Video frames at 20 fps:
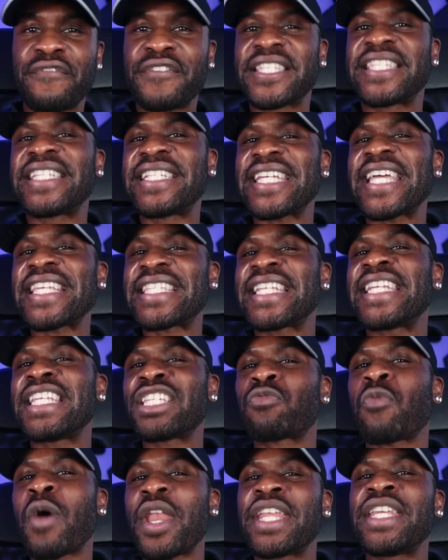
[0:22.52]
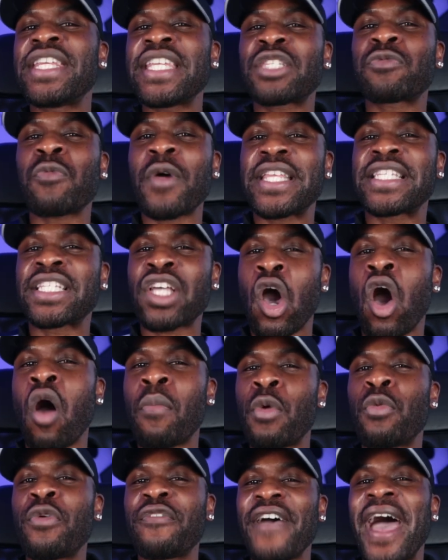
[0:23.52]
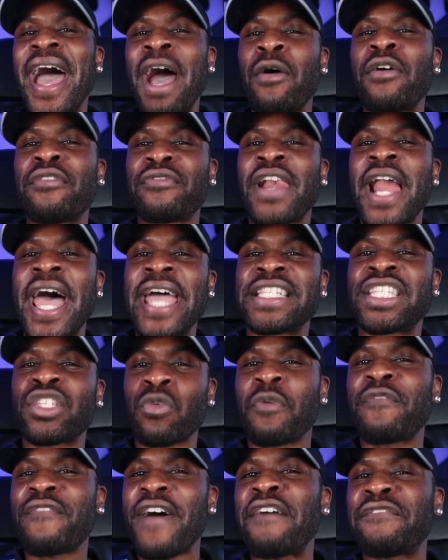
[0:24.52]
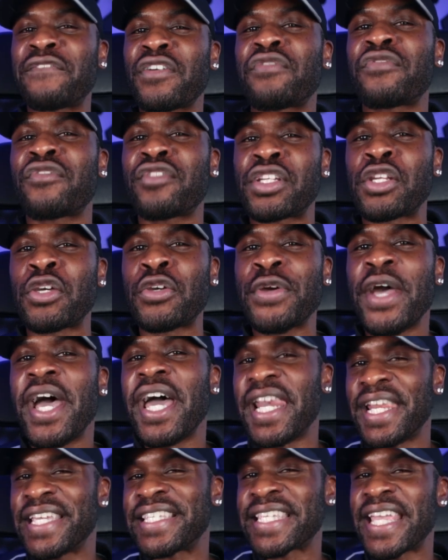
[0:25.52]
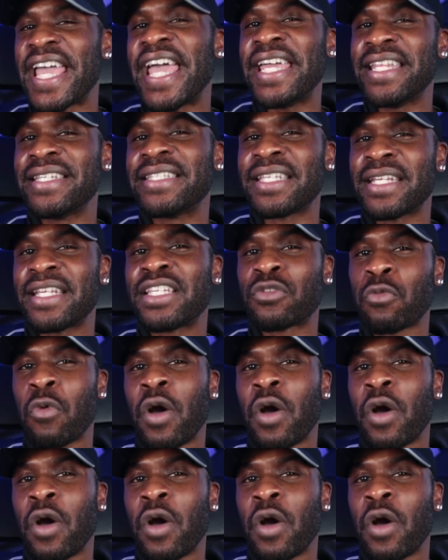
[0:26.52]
for suggesting this one, and this one is Karma with Out of Line. So without further ado, let's get into this